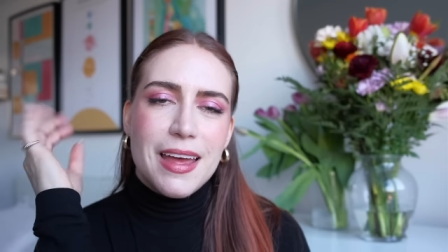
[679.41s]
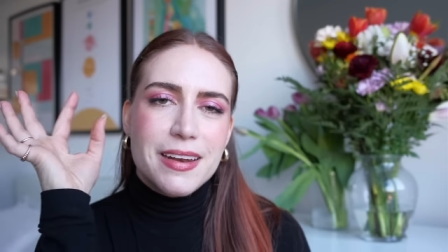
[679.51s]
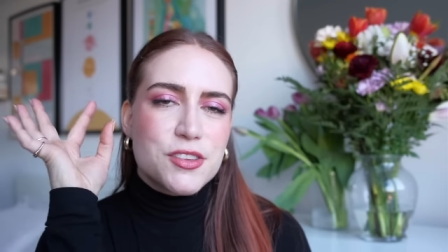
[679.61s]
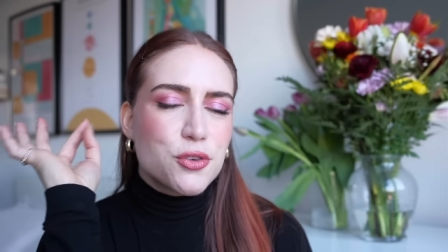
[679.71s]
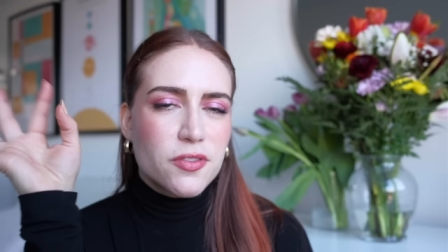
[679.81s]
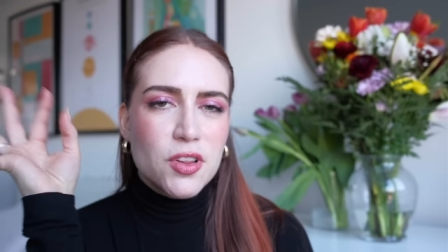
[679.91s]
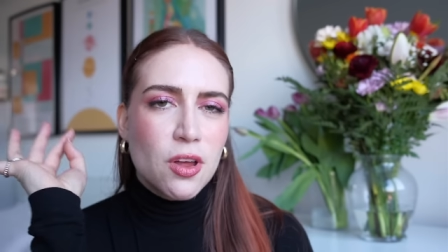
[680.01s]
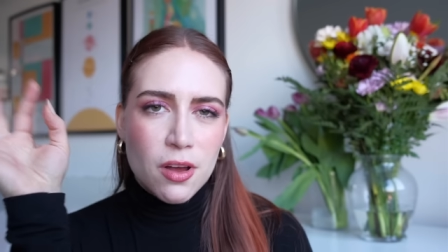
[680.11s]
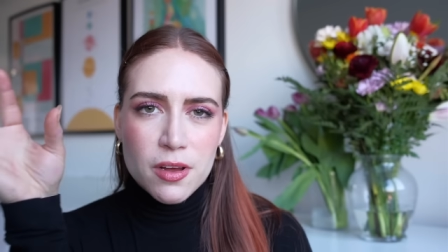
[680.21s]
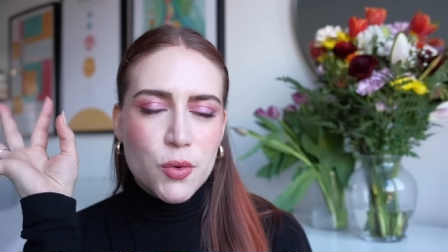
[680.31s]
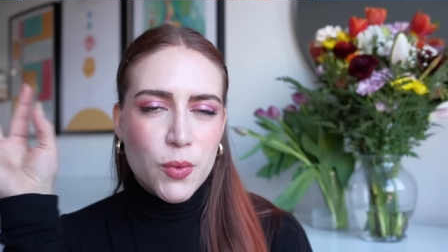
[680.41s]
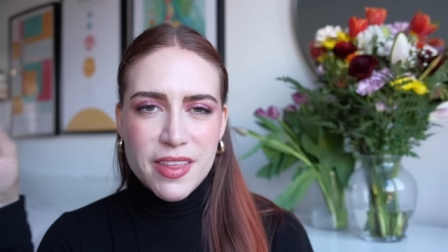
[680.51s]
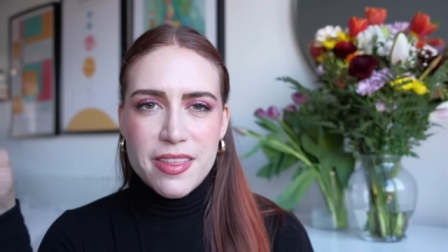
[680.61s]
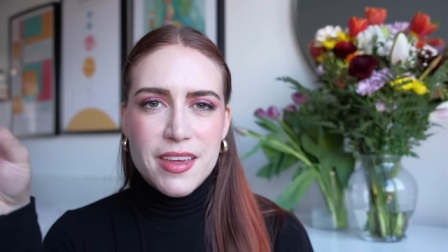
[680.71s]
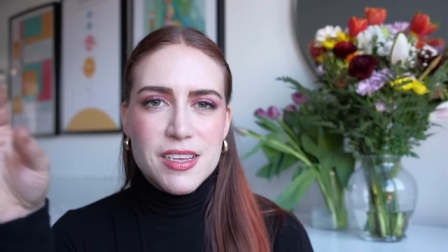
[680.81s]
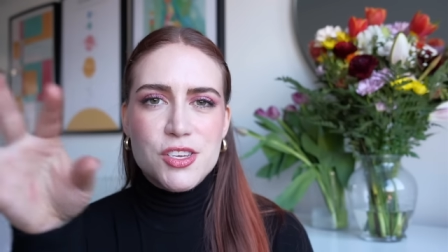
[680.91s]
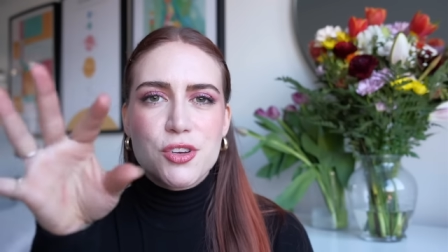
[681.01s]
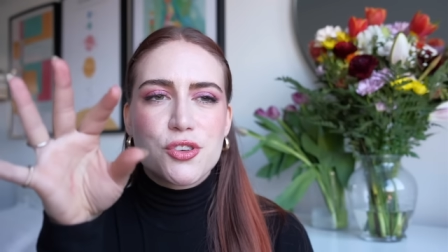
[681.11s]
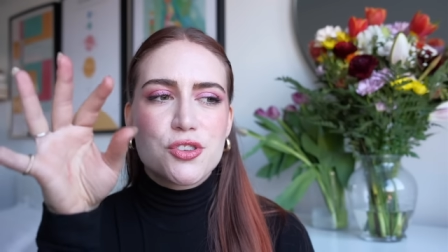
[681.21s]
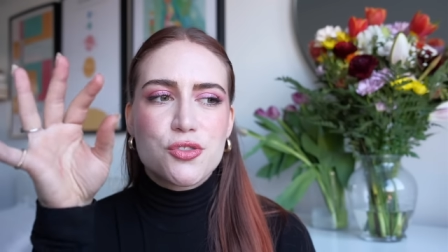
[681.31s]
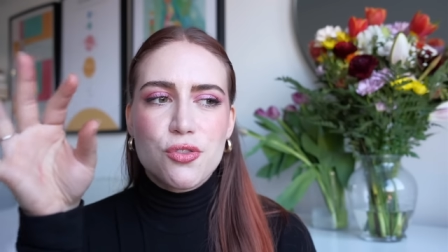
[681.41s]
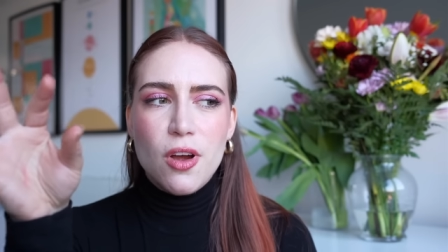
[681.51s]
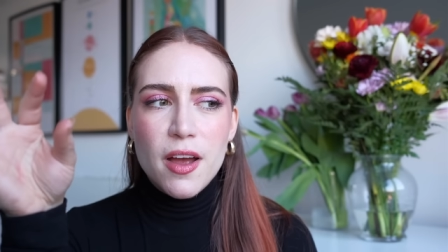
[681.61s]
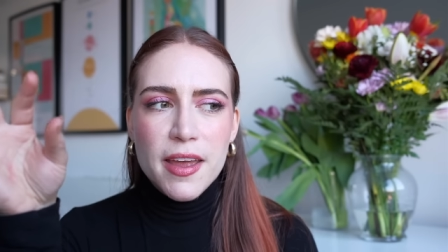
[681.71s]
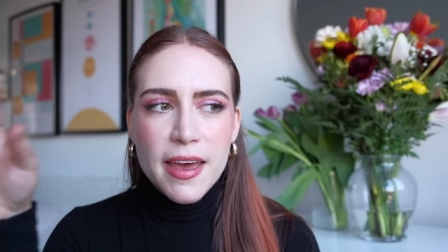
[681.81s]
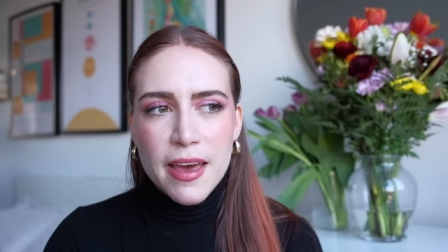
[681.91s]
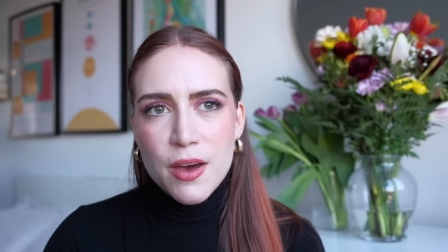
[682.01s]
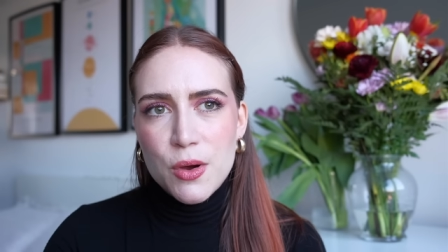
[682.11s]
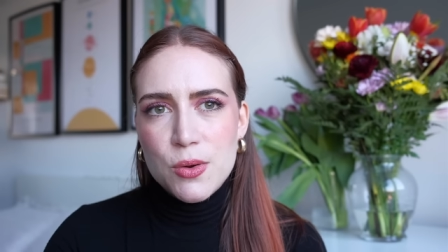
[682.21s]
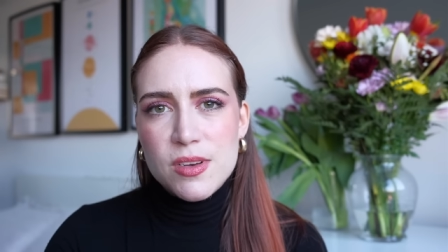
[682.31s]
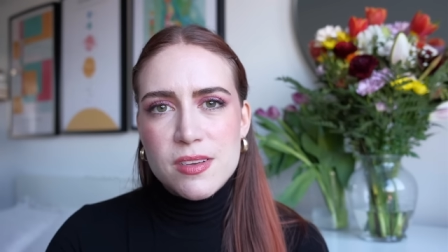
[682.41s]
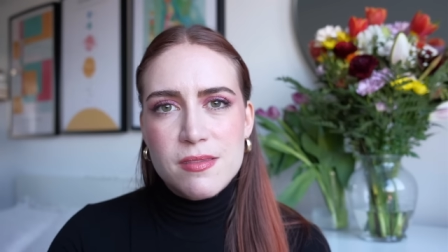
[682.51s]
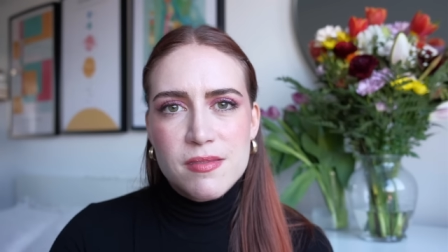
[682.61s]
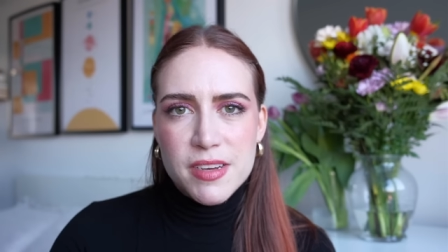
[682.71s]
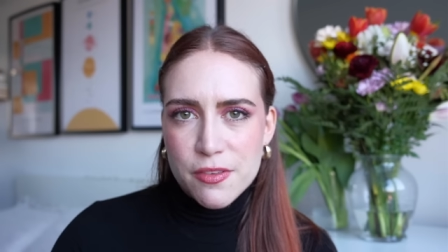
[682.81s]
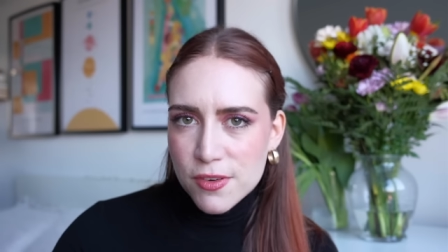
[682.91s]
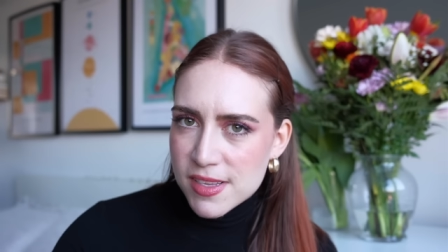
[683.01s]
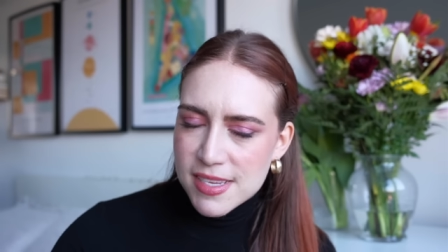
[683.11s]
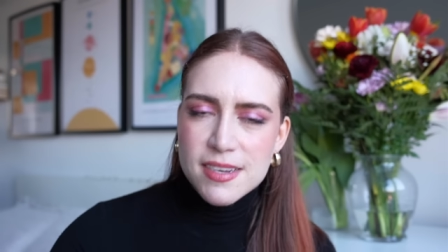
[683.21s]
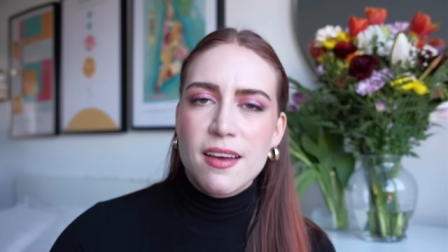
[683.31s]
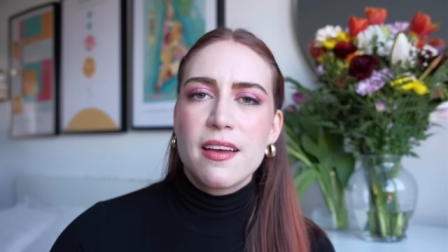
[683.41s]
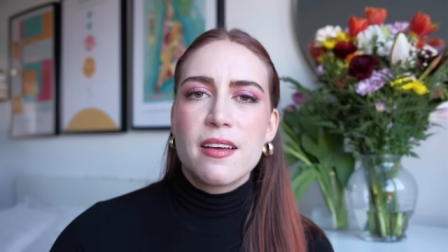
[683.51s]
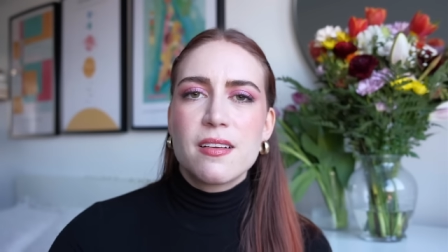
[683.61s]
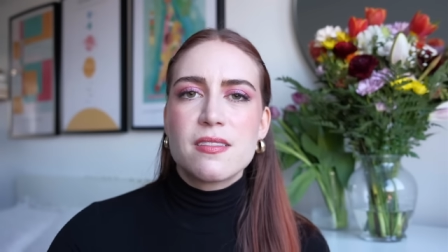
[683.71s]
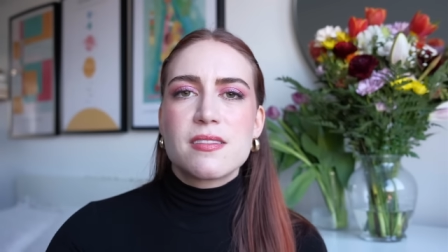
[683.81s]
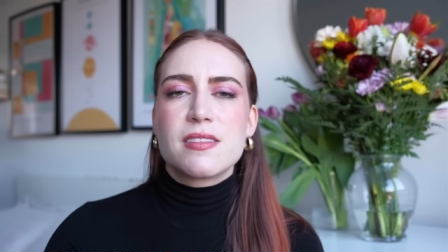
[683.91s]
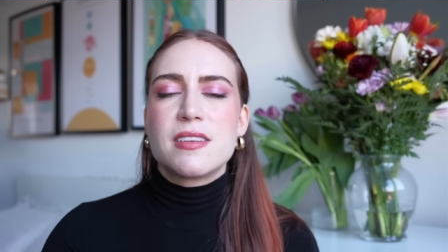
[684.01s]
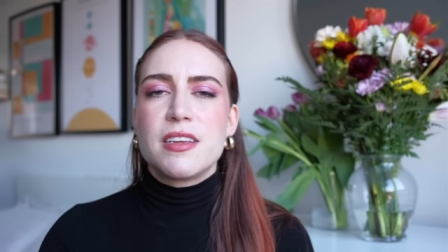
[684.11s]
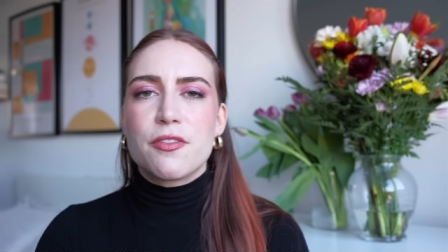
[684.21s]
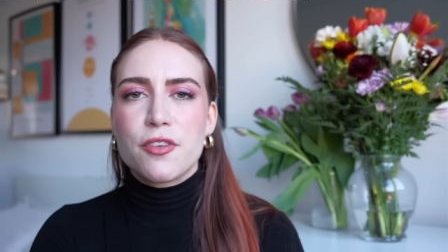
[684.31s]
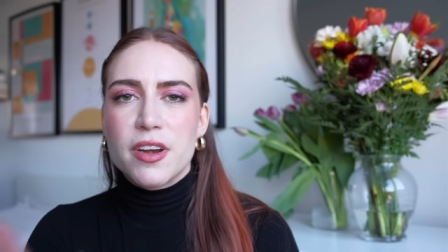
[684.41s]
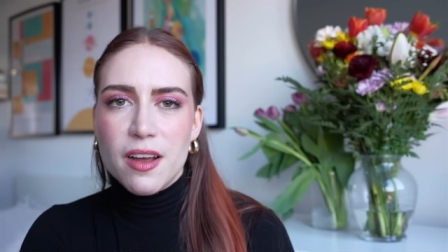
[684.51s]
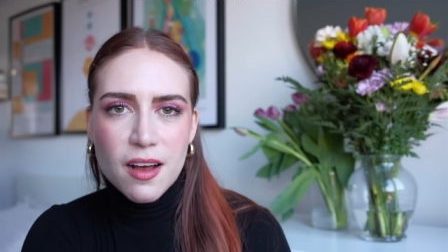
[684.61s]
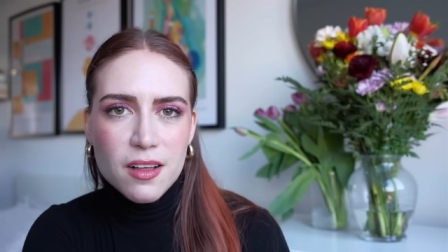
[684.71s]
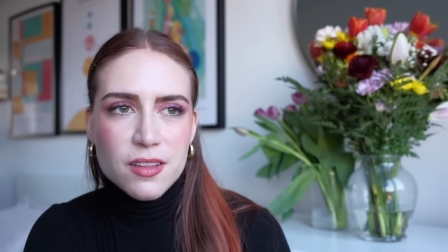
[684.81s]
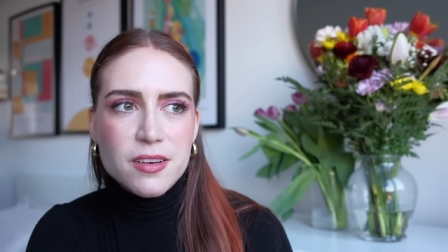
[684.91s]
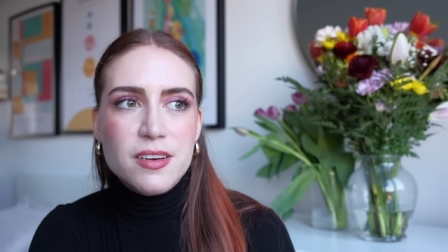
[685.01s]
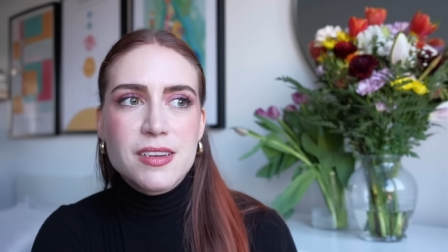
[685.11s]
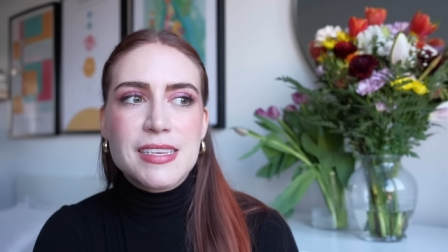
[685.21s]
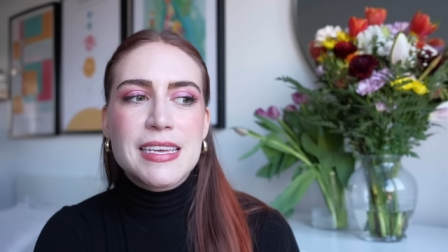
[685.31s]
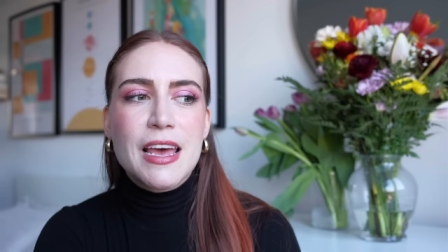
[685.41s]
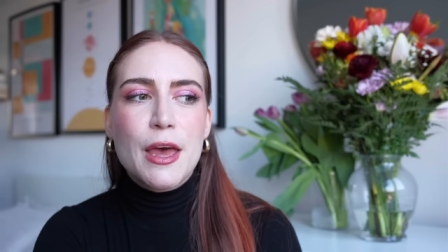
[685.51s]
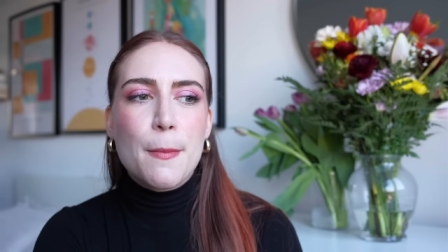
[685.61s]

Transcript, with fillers: And sort of along with this, try out different styles, different colors,